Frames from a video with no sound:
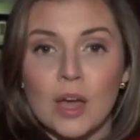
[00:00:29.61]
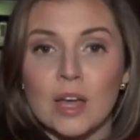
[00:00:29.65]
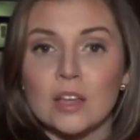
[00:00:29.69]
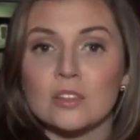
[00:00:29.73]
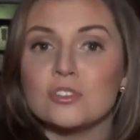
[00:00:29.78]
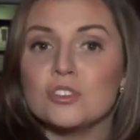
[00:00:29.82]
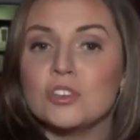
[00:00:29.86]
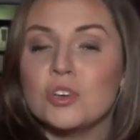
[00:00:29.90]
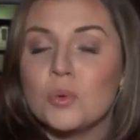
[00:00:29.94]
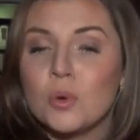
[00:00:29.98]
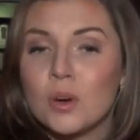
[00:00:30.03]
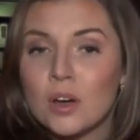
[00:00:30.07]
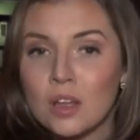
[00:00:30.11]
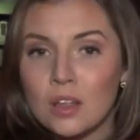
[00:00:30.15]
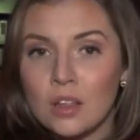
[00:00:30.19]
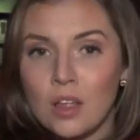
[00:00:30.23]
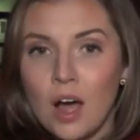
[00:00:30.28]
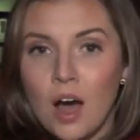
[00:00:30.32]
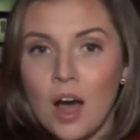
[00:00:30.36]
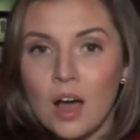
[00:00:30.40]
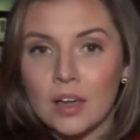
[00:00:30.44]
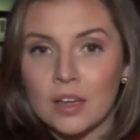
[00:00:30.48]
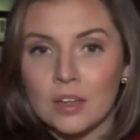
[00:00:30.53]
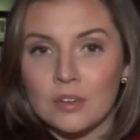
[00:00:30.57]
at 2
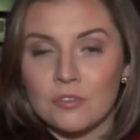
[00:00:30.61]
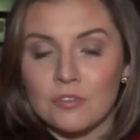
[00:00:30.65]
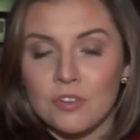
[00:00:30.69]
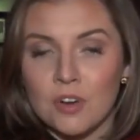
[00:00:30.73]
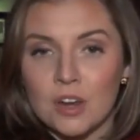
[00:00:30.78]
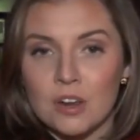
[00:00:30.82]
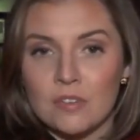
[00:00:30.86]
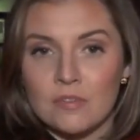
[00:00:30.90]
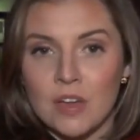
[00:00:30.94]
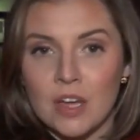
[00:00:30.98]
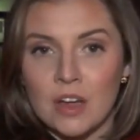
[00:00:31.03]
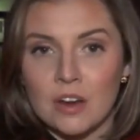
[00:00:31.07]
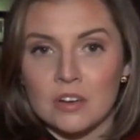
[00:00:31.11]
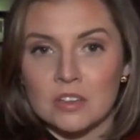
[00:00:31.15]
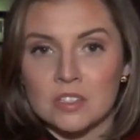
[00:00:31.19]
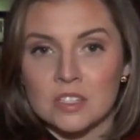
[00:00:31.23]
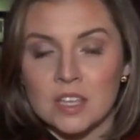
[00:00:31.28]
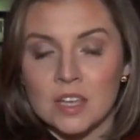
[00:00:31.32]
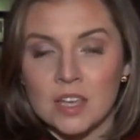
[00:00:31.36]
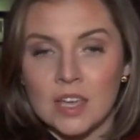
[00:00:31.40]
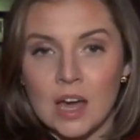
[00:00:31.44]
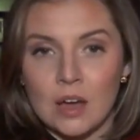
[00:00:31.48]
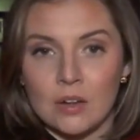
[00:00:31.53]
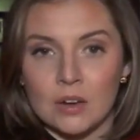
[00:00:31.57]
o'clock in front of
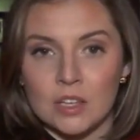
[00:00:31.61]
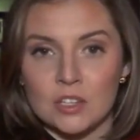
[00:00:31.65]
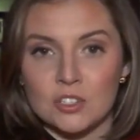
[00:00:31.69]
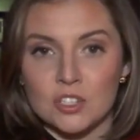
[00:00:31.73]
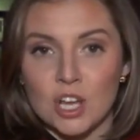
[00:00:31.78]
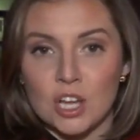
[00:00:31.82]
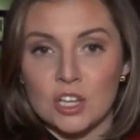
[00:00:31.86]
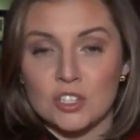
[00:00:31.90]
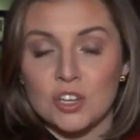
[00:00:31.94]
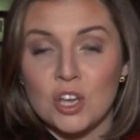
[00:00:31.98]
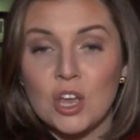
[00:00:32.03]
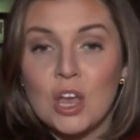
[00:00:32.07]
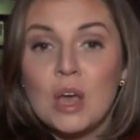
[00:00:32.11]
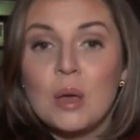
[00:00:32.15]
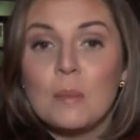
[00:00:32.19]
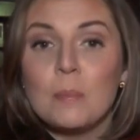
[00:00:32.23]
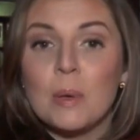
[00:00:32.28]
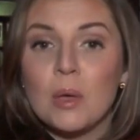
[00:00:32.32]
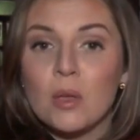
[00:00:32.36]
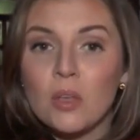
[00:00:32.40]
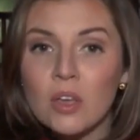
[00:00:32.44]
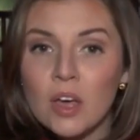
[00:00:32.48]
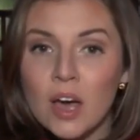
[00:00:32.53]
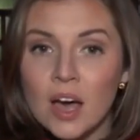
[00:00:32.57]
Harrison County Judge
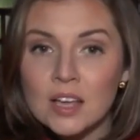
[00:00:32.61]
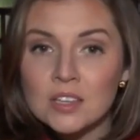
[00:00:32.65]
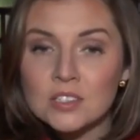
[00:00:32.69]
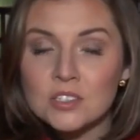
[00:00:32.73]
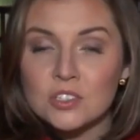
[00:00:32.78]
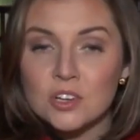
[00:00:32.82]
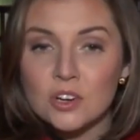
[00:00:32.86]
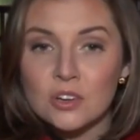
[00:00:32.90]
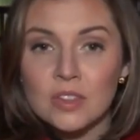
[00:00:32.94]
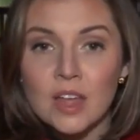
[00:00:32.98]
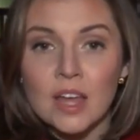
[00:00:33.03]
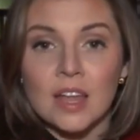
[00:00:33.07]
Bill Custer.